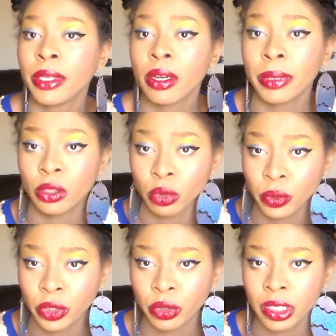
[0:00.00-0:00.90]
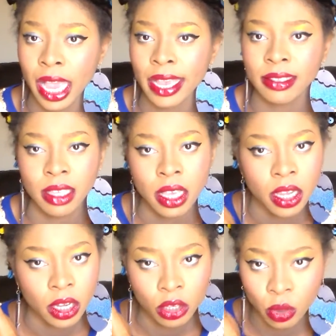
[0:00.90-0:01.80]
let me come and do it with you guys,
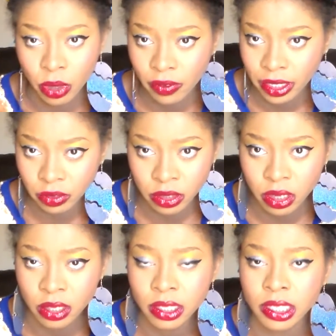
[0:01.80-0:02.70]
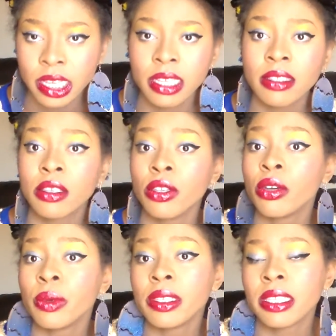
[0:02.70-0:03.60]
you know, whatever the results is,
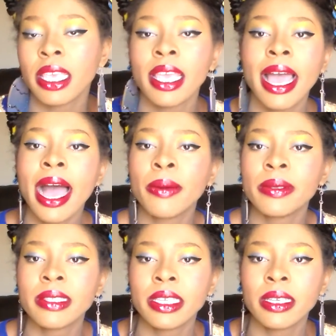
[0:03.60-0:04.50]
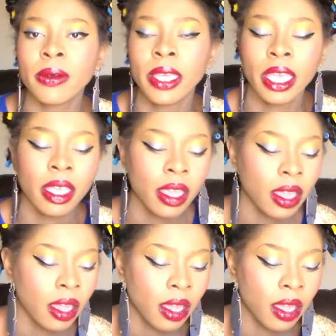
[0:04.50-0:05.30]
you will see, I will see, okay?